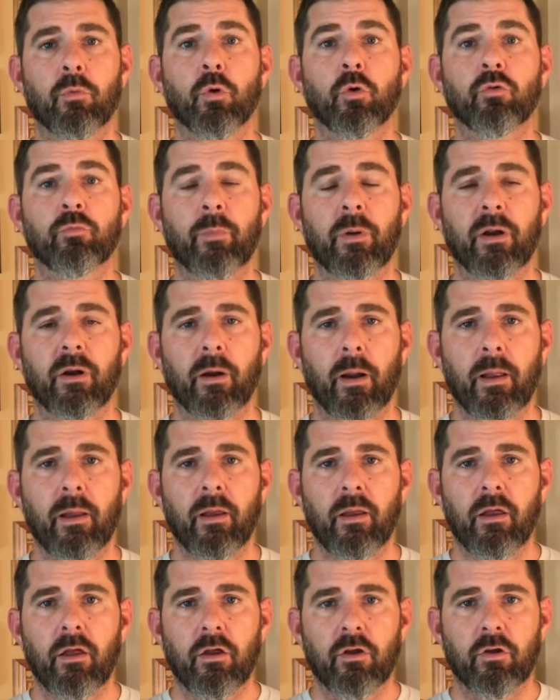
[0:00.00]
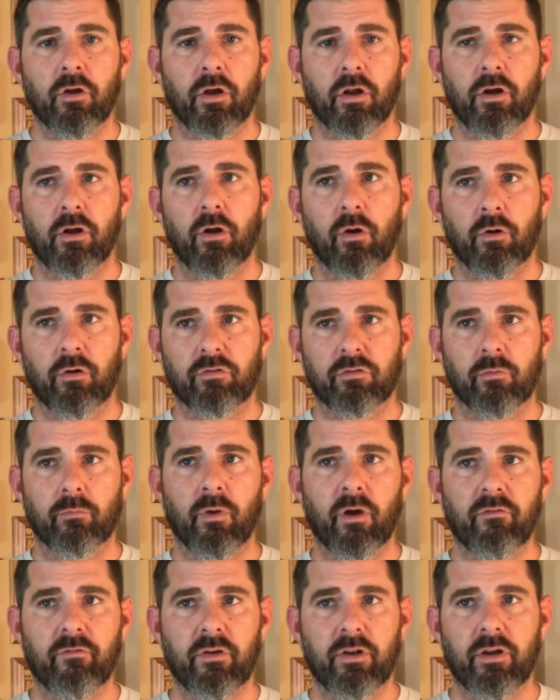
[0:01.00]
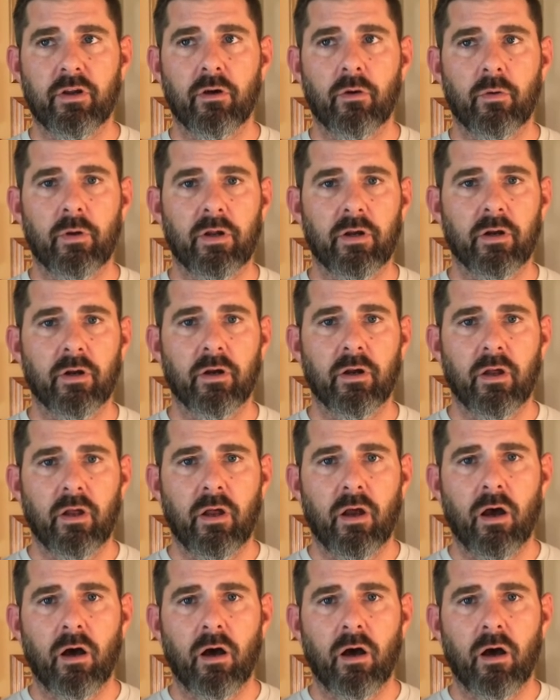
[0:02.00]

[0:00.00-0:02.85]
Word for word: Bruce Perry. You're going to notice in my video here,